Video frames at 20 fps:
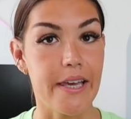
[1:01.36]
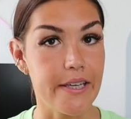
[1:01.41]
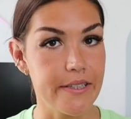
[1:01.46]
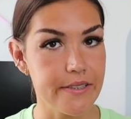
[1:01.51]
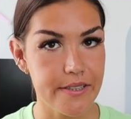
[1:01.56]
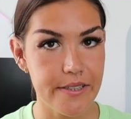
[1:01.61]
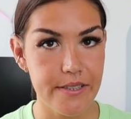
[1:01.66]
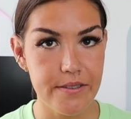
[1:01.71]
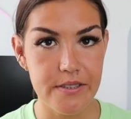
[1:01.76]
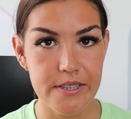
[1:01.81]

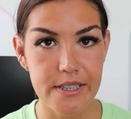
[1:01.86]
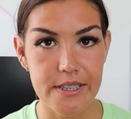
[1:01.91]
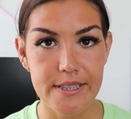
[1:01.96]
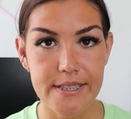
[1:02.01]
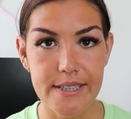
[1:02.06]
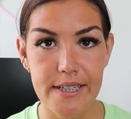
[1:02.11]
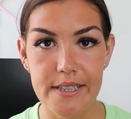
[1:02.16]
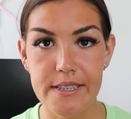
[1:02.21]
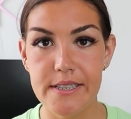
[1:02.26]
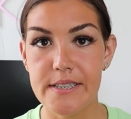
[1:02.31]
Insulin
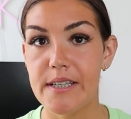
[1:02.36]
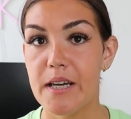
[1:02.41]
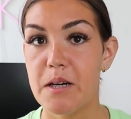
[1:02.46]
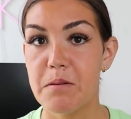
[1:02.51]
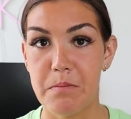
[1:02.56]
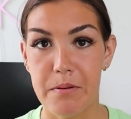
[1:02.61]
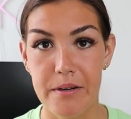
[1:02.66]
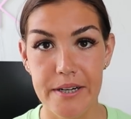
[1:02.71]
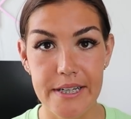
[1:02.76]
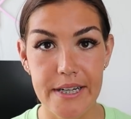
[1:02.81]
resistance,
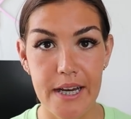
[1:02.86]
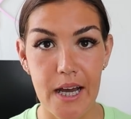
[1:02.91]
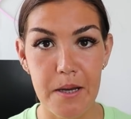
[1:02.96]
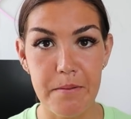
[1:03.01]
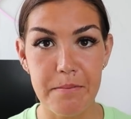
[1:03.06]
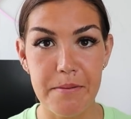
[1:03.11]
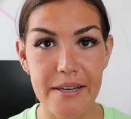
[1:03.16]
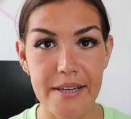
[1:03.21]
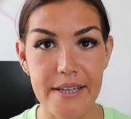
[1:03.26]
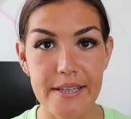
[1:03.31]

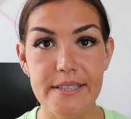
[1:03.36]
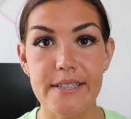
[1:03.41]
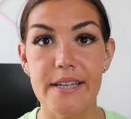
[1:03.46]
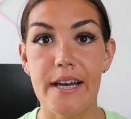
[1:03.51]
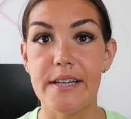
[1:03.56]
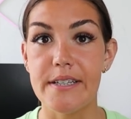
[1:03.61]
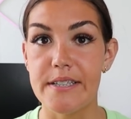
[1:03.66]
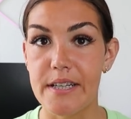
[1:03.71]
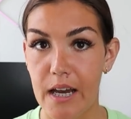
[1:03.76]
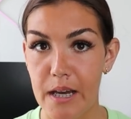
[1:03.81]
pre-diabetes,
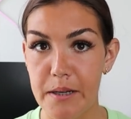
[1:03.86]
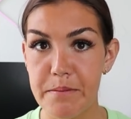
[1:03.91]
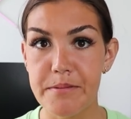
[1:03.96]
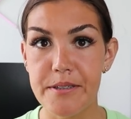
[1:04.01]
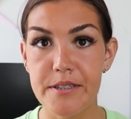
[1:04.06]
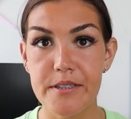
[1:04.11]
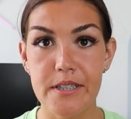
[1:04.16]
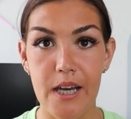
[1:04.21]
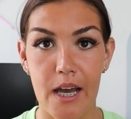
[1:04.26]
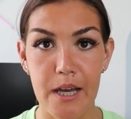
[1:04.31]
and type
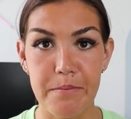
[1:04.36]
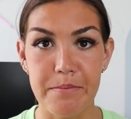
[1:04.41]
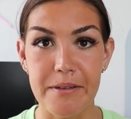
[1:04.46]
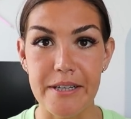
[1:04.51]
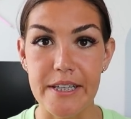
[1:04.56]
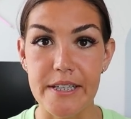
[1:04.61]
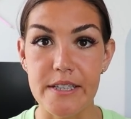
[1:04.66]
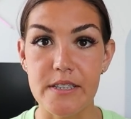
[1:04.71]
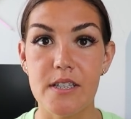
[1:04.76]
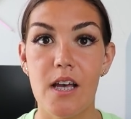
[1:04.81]
2
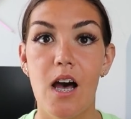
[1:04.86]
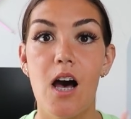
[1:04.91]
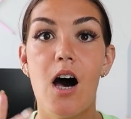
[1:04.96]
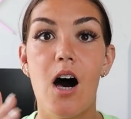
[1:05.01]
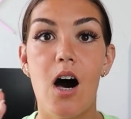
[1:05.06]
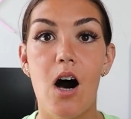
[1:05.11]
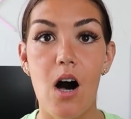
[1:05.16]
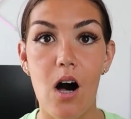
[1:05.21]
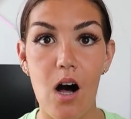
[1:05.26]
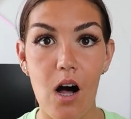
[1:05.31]
diabetes
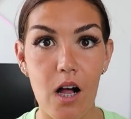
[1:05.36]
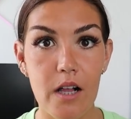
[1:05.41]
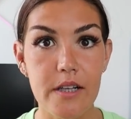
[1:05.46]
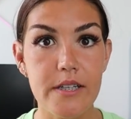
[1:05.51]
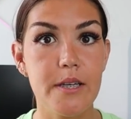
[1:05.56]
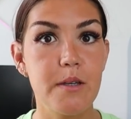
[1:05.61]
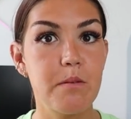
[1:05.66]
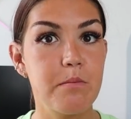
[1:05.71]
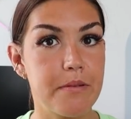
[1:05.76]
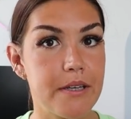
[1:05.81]

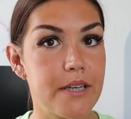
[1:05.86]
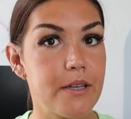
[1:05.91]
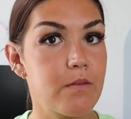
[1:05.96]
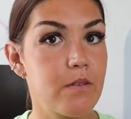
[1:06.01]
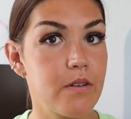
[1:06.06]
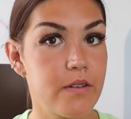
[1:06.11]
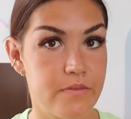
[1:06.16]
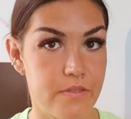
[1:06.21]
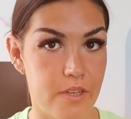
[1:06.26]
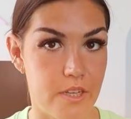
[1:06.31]
all can be
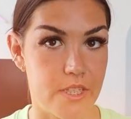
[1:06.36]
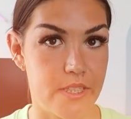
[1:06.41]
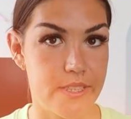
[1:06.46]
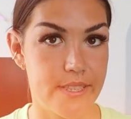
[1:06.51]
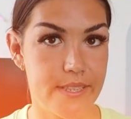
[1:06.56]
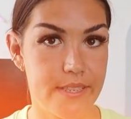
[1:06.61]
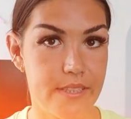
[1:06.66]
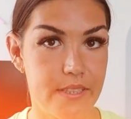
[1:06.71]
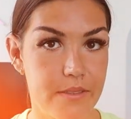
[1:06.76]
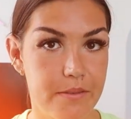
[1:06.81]

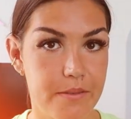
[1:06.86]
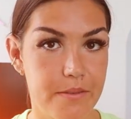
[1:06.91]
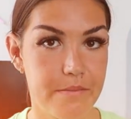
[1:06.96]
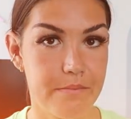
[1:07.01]
reversed.